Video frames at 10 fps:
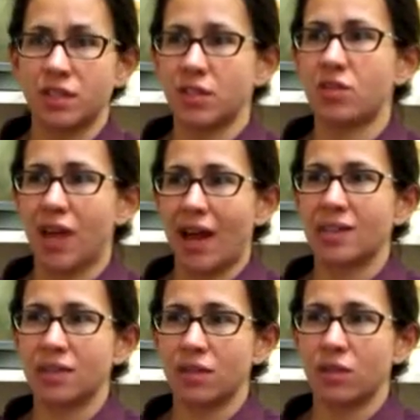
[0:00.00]
you to
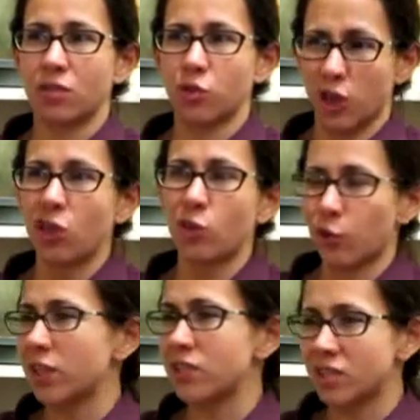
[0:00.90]
ask critical
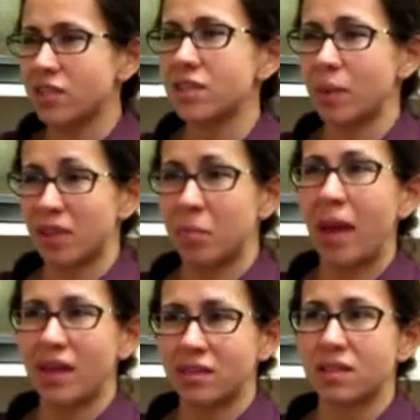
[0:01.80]
questions about the
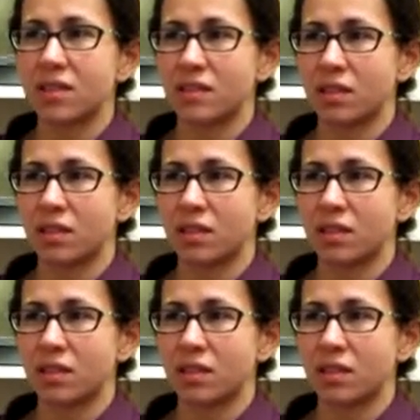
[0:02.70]
past, and so.